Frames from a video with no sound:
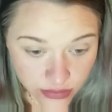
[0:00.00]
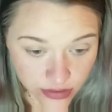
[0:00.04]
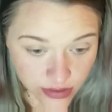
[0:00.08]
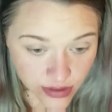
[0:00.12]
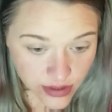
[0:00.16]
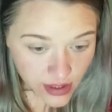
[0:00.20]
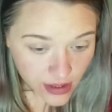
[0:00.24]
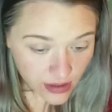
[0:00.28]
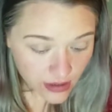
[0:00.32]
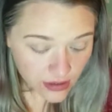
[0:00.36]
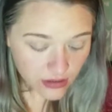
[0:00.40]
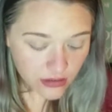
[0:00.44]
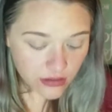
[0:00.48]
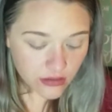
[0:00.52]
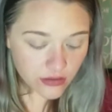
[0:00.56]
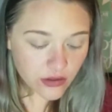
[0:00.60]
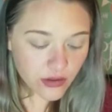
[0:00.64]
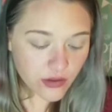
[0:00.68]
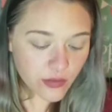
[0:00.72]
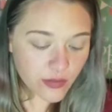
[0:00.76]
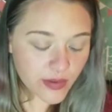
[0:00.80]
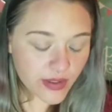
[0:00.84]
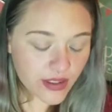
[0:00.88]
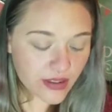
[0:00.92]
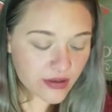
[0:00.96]
take a
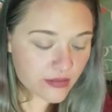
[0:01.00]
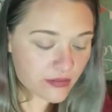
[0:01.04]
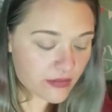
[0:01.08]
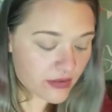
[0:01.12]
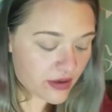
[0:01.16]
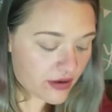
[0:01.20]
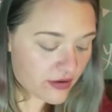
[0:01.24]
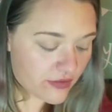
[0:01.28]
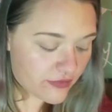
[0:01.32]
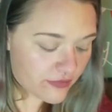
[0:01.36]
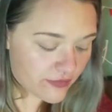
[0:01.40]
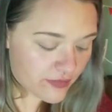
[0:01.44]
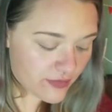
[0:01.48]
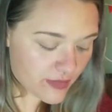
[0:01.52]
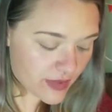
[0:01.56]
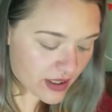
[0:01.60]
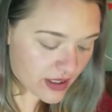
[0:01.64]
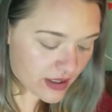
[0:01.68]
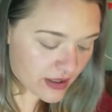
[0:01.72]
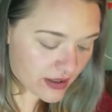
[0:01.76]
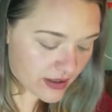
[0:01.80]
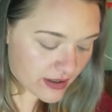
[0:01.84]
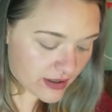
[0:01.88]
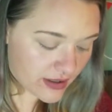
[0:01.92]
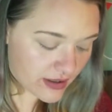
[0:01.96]
little bit of
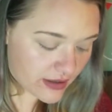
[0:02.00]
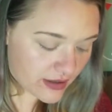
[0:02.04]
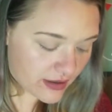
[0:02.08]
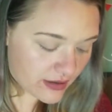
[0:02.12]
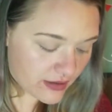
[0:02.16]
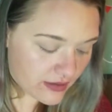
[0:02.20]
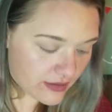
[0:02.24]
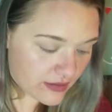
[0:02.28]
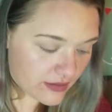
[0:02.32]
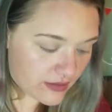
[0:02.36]
my